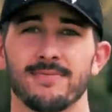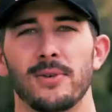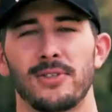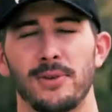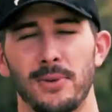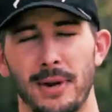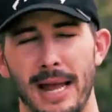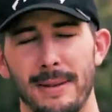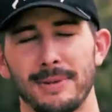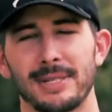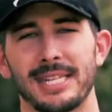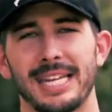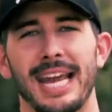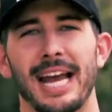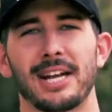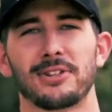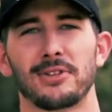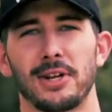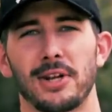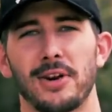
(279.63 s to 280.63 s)
See what happens to
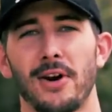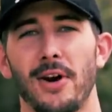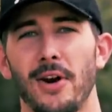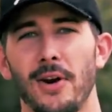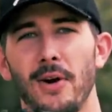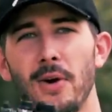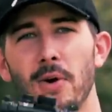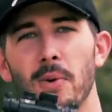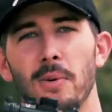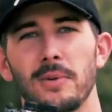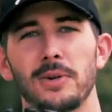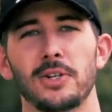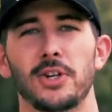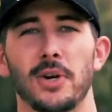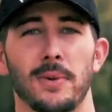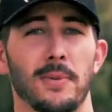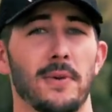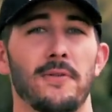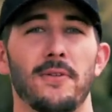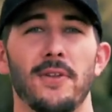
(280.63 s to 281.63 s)
Casualty Carl when we
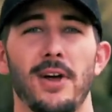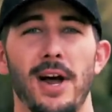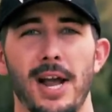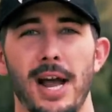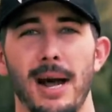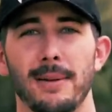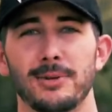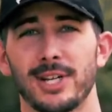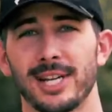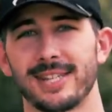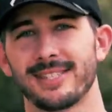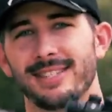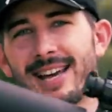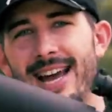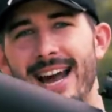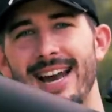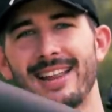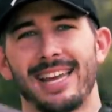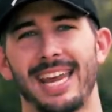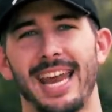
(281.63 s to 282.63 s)
shoot him with flying objects
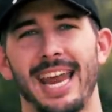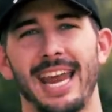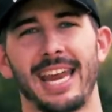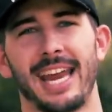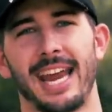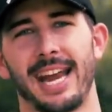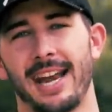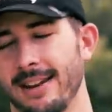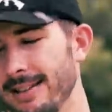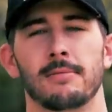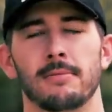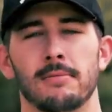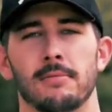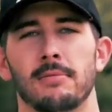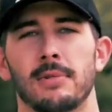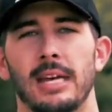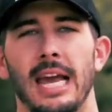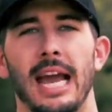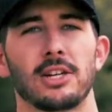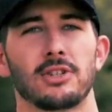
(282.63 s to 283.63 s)
out of the Can Cannon.
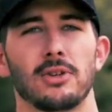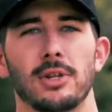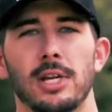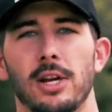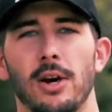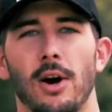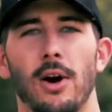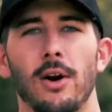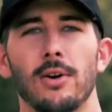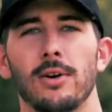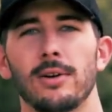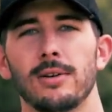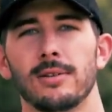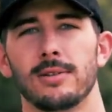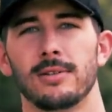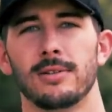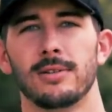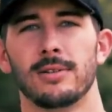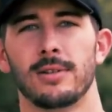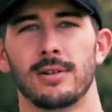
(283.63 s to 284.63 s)
Casualty Carl,
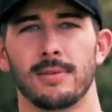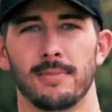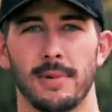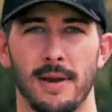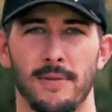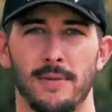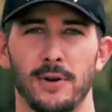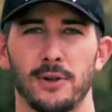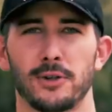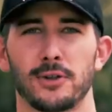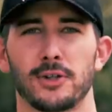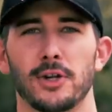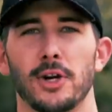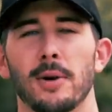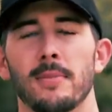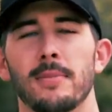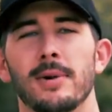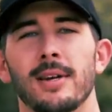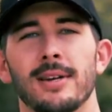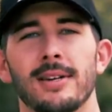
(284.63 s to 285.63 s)
my official
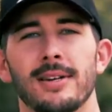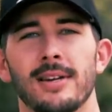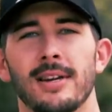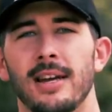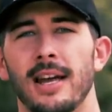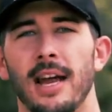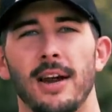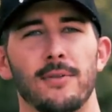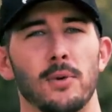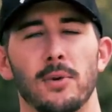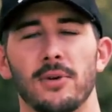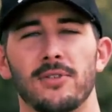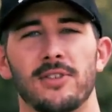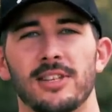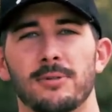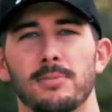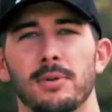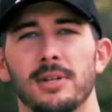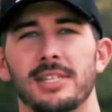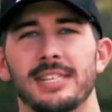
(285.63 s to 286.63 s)
term. Everyone
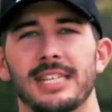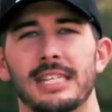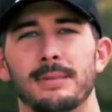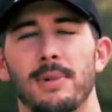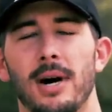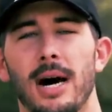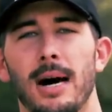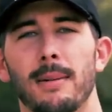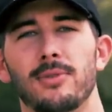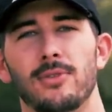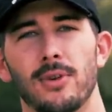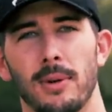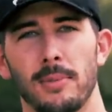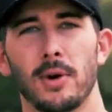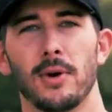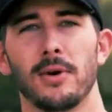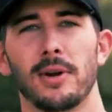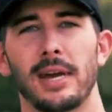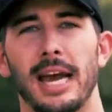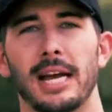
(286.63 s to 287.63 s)
says Ballistics Bob, so I'm
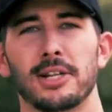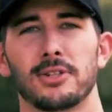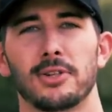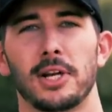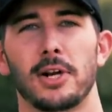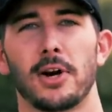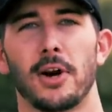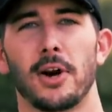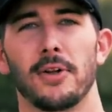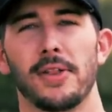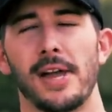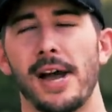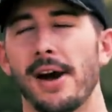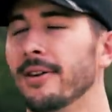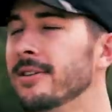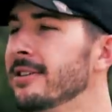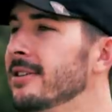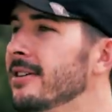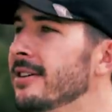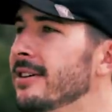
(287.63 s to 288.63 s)
going Casualty Carl now.